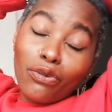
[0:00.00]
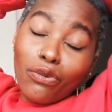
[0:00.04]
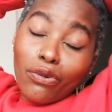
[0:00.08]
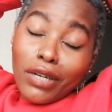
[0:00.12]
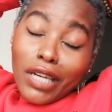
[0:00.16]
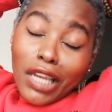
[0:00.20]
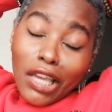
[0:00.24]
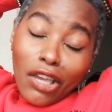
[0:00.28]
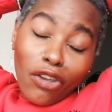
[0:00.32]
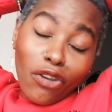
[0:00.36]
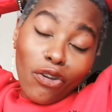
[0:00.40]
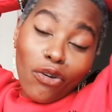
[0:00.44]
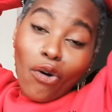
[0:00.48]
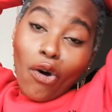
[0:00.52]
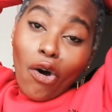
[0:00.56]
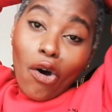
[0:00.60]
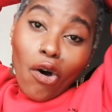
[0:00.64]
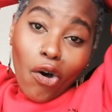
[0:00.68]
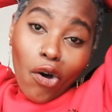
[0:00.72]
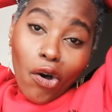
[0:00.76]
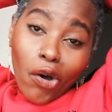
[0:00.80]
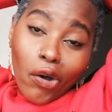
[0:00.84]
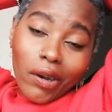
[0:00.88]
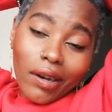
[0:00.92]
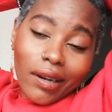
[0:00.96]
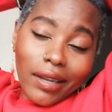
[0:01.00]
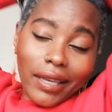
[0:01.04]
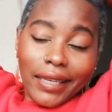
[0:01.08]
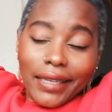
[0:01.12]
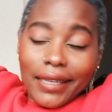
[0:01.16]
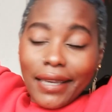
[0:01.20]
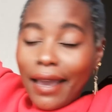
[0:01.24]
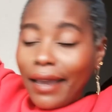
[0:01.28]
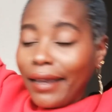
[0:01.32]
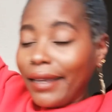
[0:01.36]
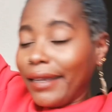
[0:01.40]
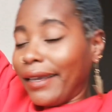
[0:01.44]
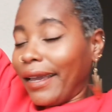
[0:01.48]
rooting you on, like,
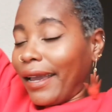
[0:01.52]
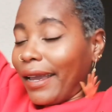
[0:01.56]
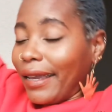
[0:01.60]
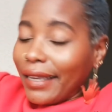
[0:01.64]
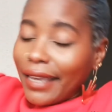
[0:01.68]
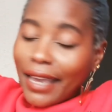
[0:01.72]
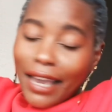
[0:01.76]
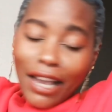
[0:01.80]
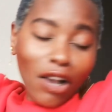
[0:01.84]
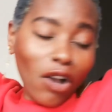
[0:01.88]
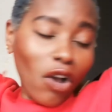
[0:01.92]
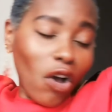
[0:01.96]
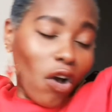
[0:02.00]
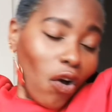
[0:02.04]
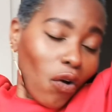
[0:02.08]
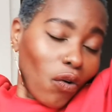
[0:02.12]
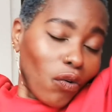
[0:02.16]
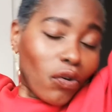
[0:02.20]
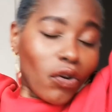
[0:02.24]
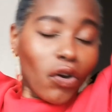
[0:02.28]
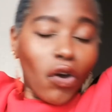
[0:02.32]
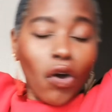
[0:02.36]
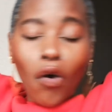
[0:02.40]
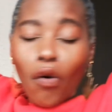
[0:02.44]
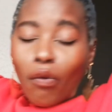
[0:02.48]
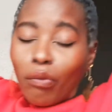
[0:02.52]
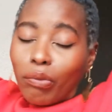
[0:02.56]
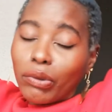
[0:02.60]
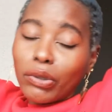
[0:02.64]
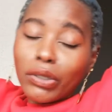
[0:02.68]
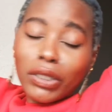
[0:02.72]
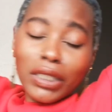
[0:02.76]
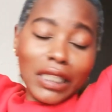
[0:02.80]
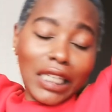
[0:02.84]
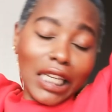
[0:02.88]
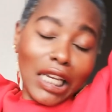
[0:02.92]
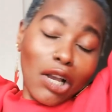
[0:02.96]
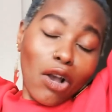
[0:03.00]
yeah, go,
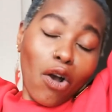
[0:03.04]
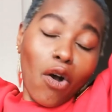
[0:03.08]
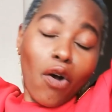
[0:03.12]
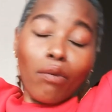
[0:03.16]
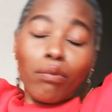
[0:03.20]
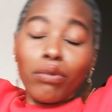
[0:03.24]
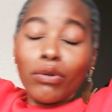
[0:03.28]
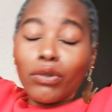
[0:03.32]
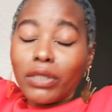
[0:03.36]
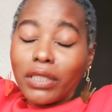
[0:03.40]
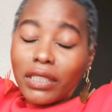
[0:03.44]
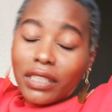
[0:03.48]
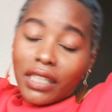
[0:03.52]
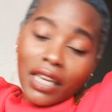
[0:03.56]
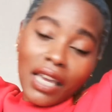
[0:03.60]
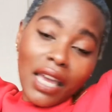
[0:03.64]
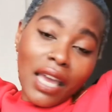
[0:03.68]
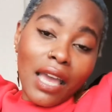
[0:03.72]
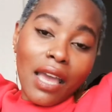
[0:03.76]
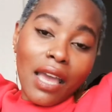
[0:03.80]
Boosie, go, Boosie.